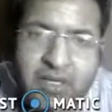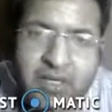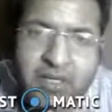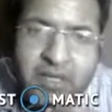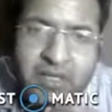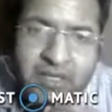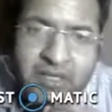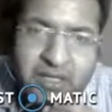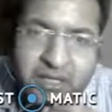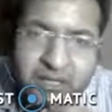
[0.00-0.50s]

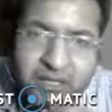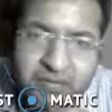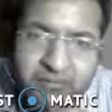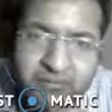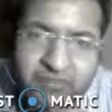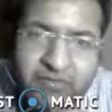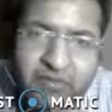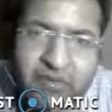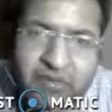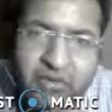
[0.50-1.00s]
The
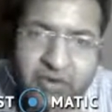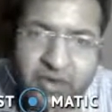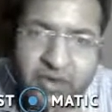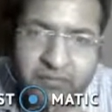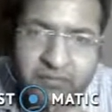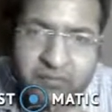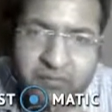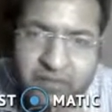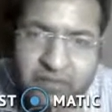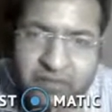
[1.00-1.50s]

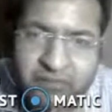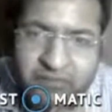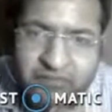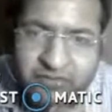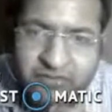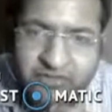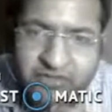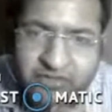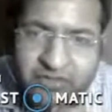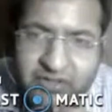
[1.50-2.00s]
infraorbital
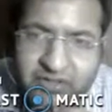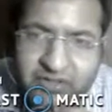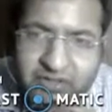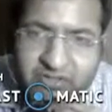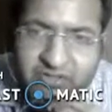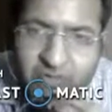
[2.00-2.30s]
fissure is